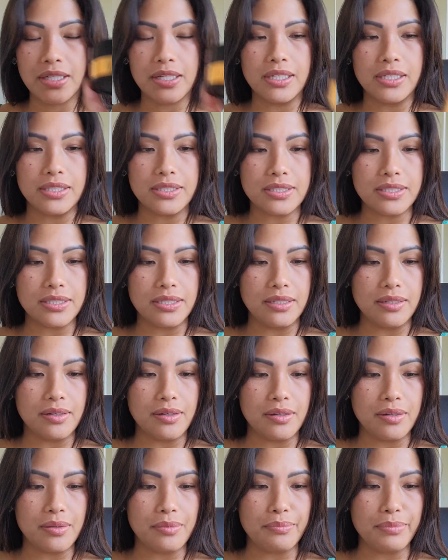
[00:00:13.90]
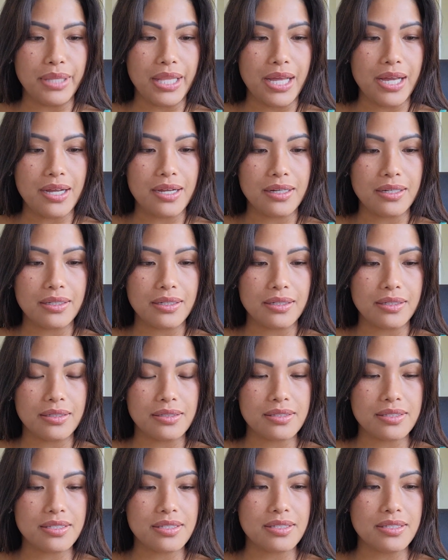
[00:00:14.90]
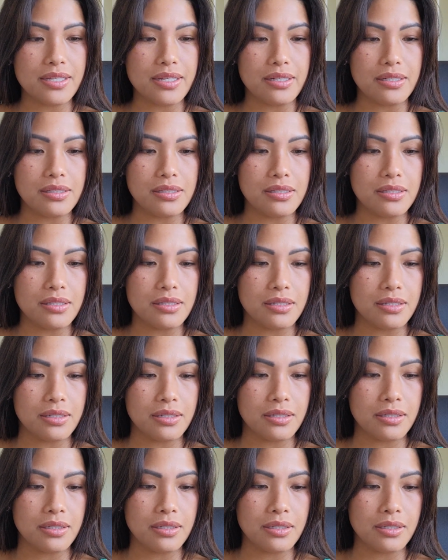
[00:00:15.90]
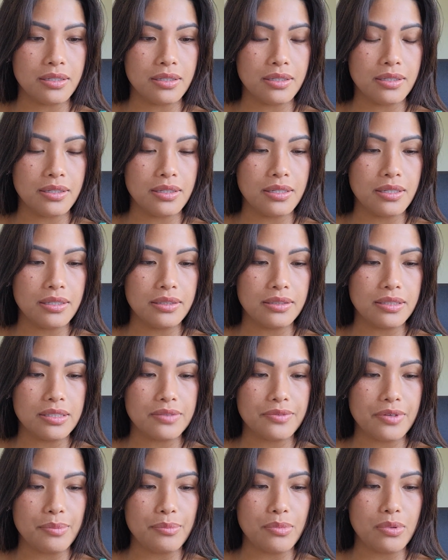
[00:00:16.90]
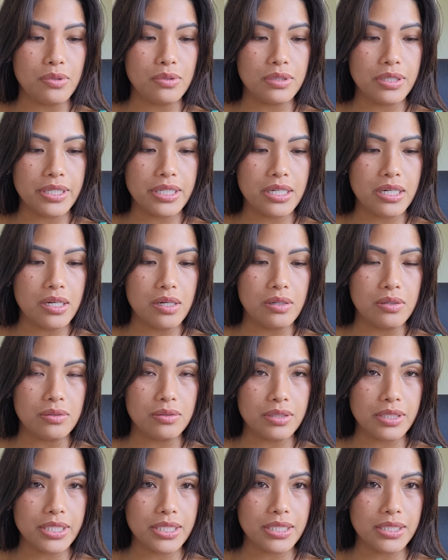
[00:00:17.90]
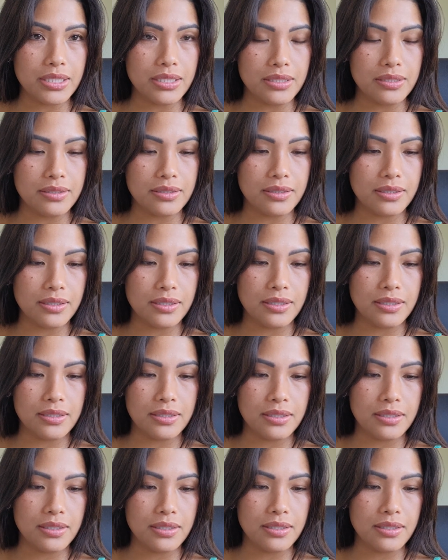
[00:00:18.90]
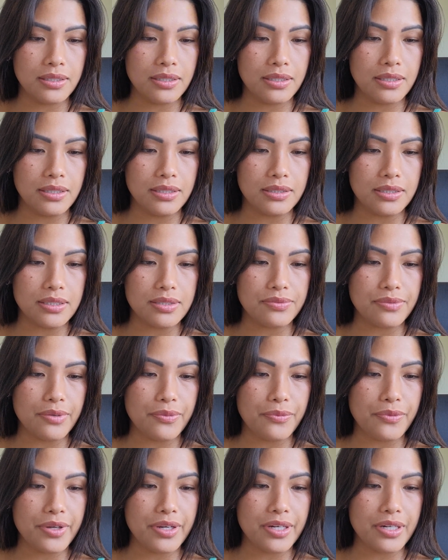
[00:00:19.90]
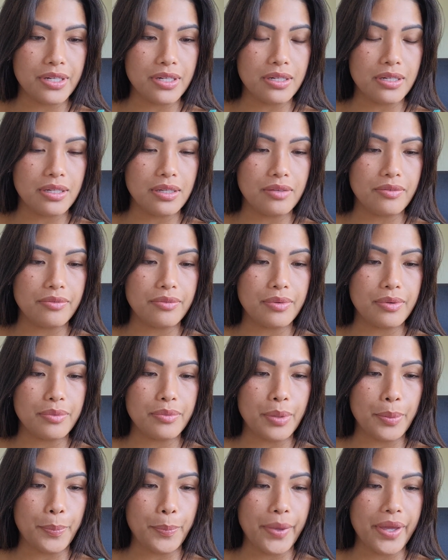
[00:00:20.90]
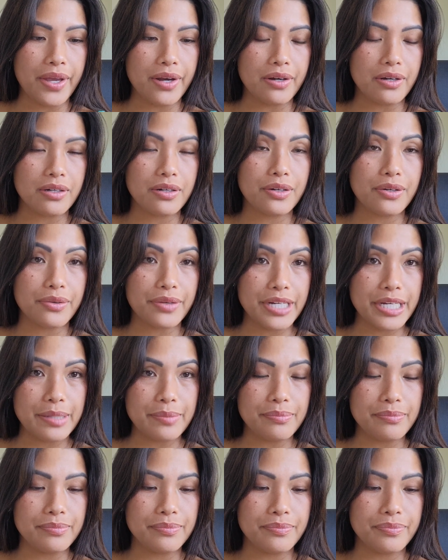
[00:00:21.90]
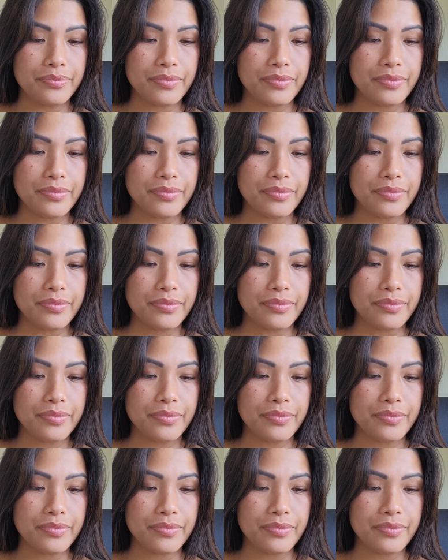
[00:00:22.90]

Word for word: It's a uh, black snail. It's from Holika Holika. This is repair, repair cream